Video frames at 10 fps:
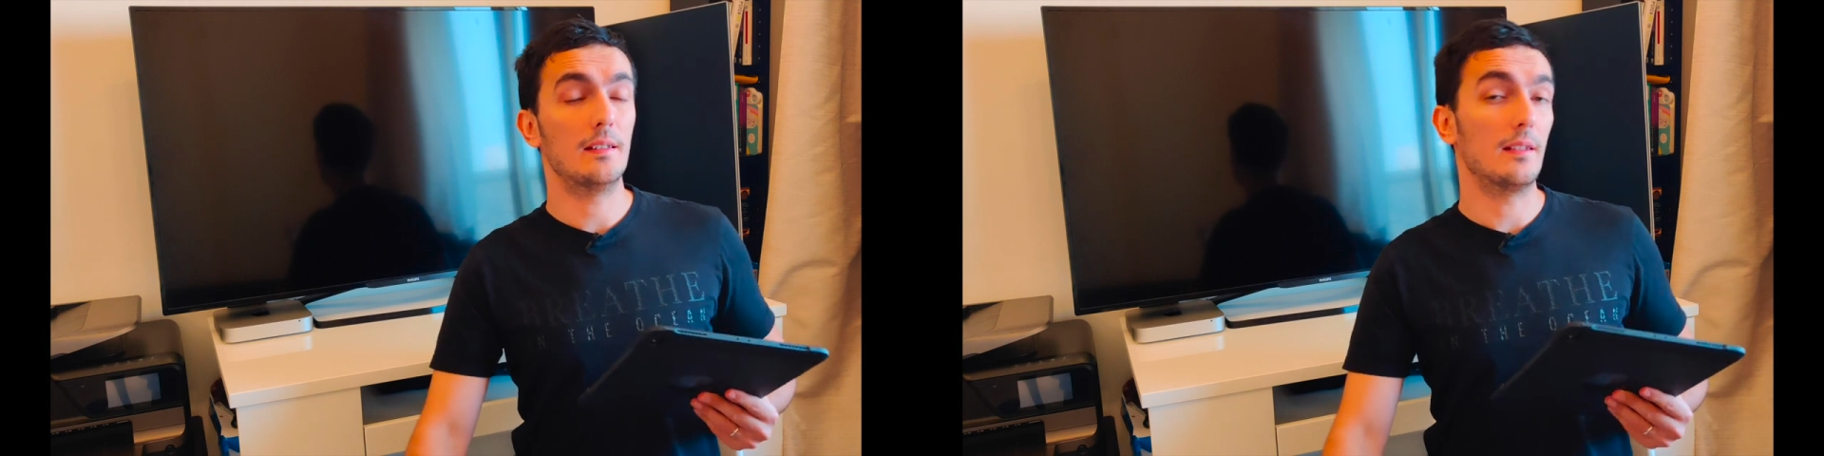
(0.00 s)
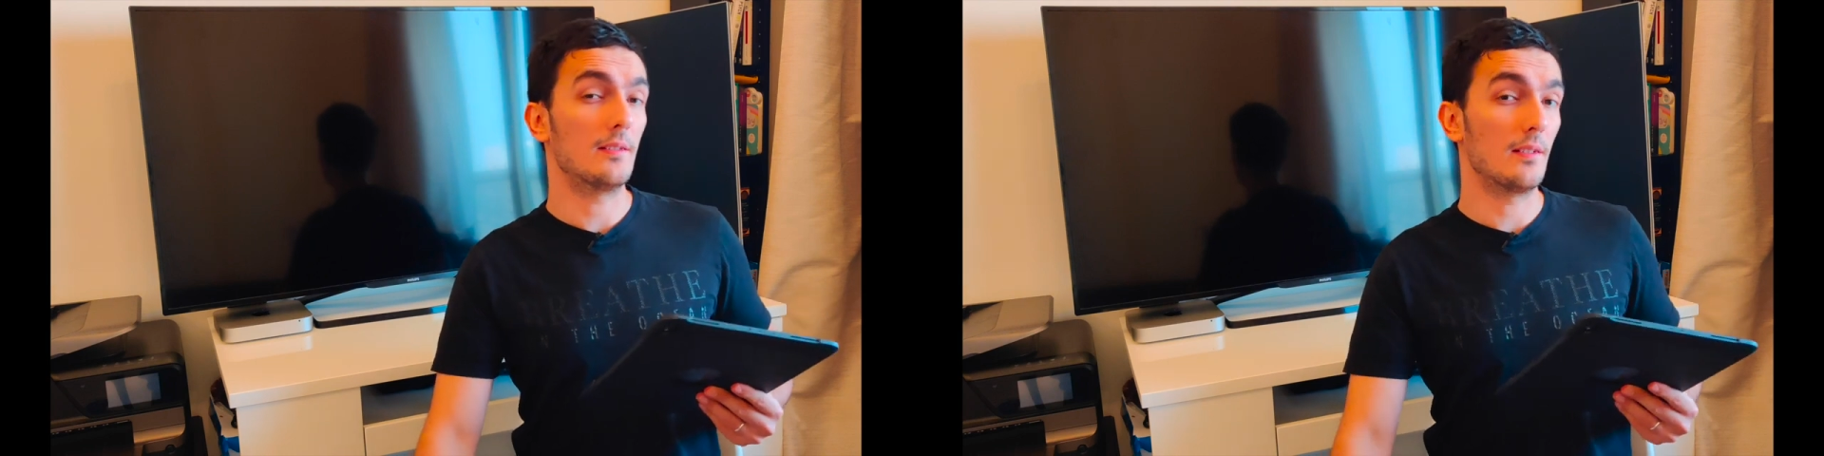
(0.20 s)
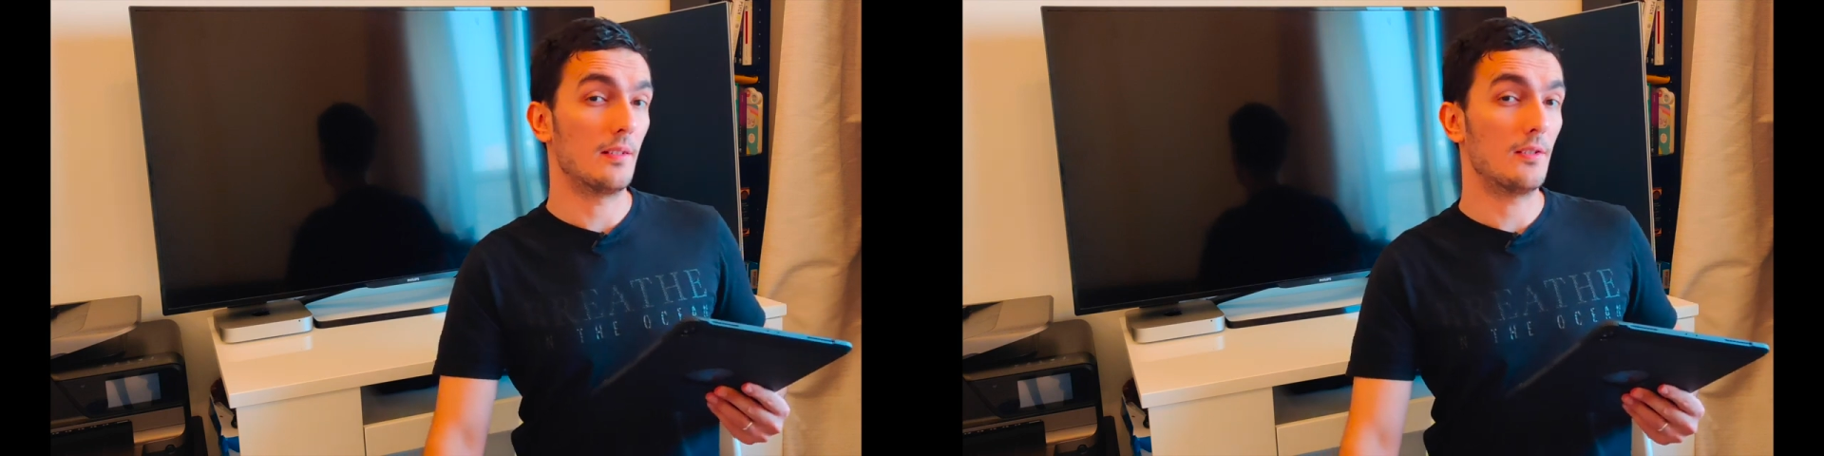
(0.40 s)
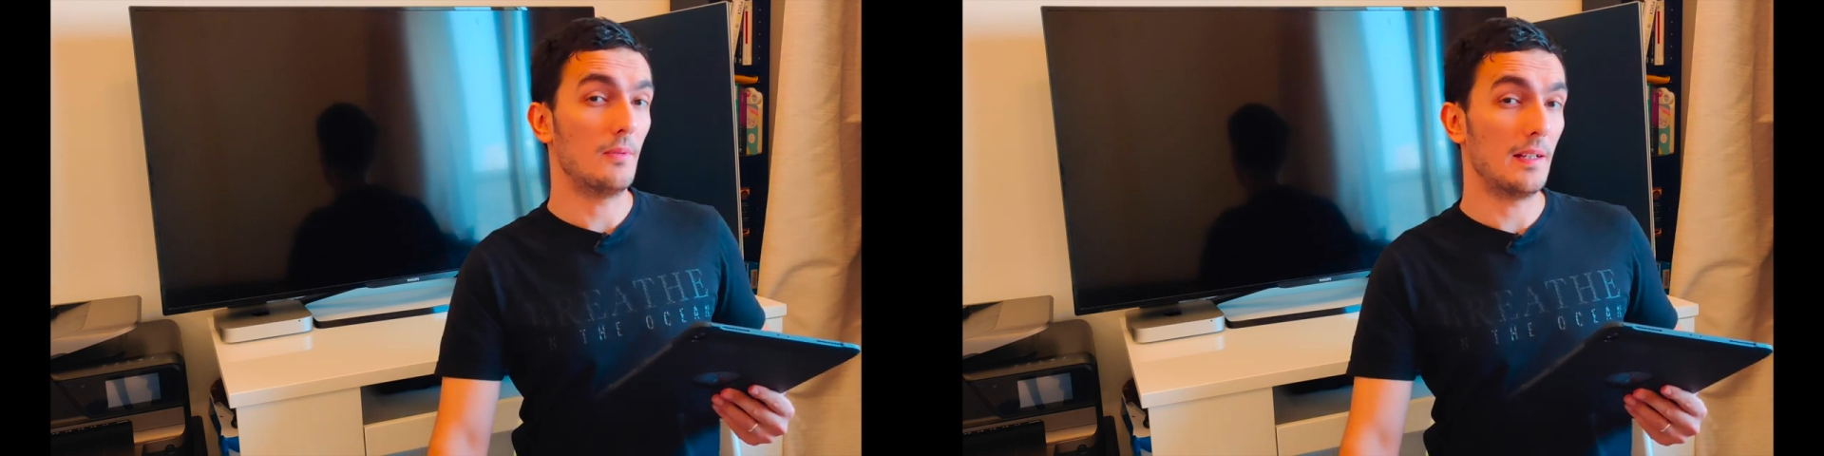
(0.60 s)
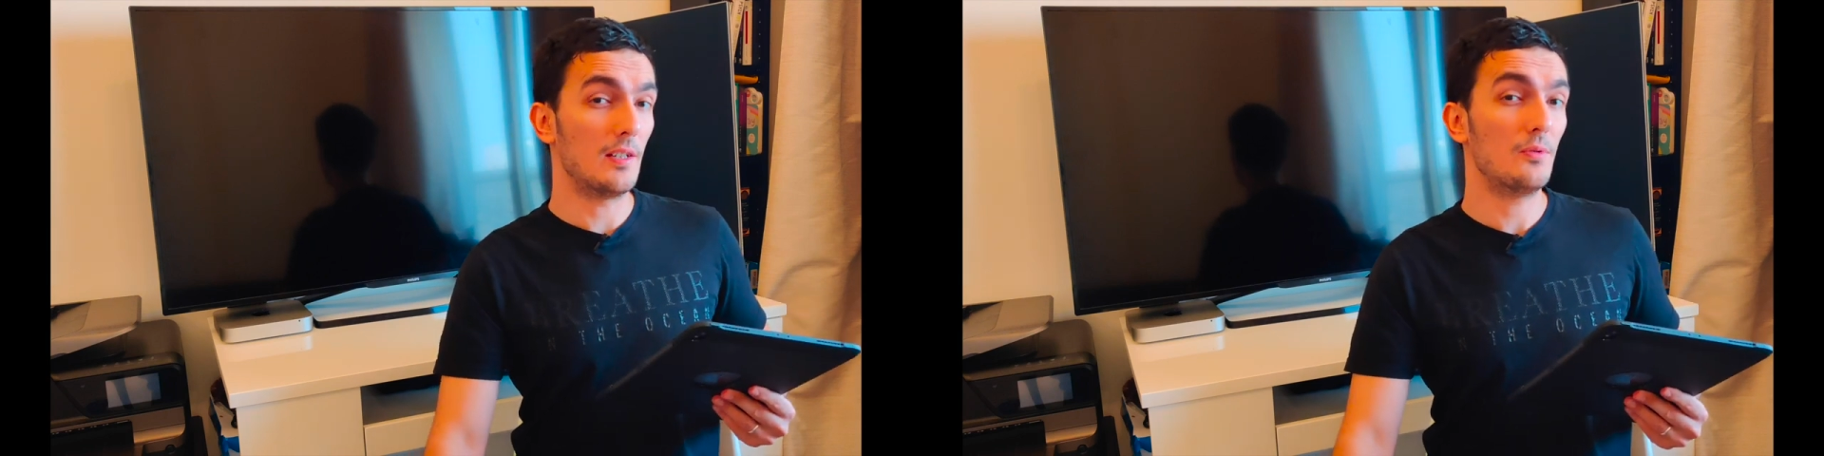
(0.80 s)
until the
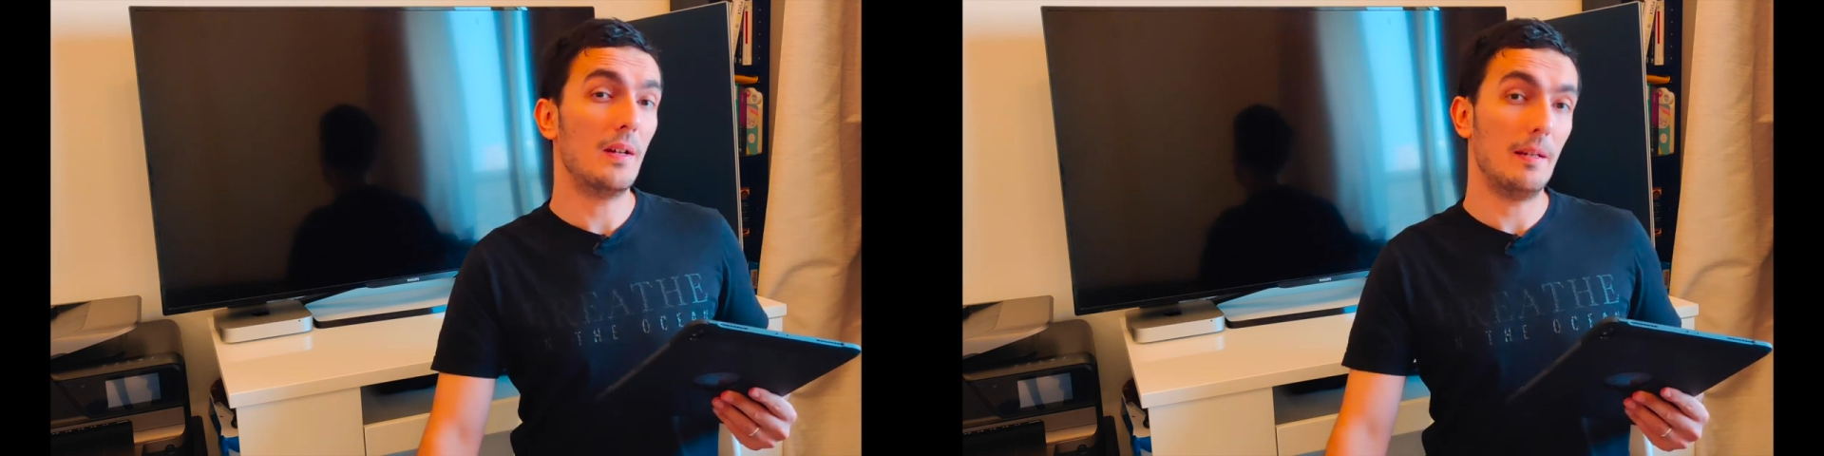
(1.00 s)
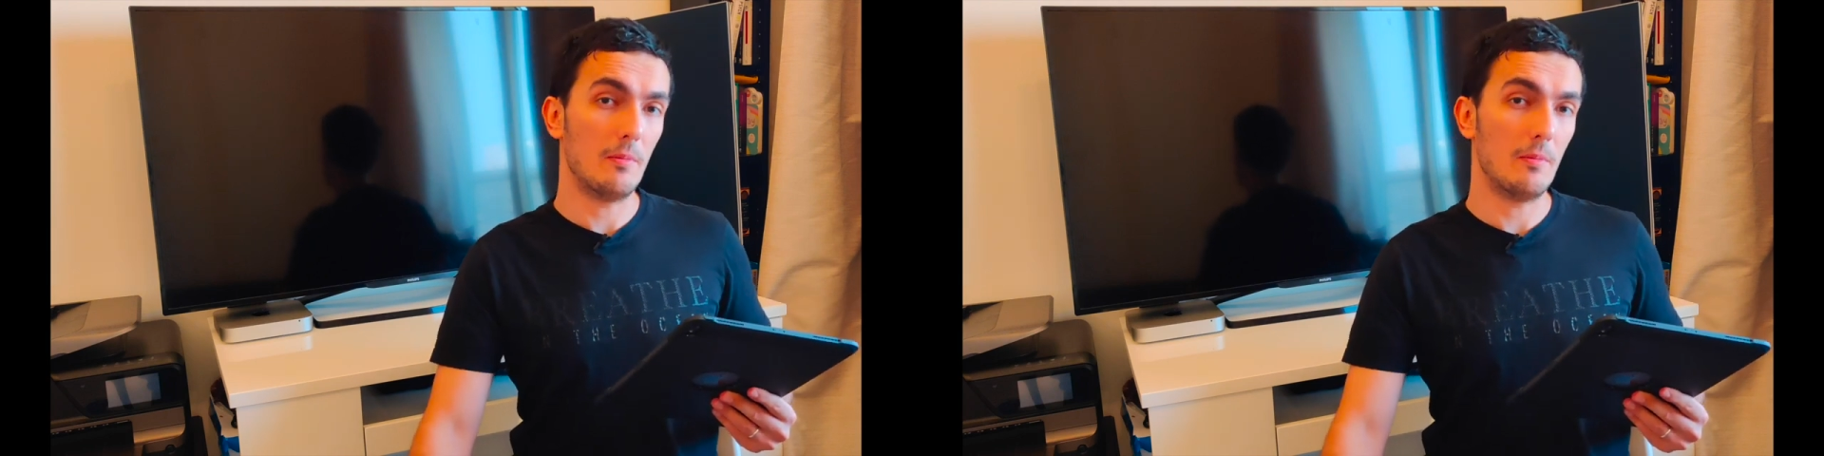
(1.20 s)
2020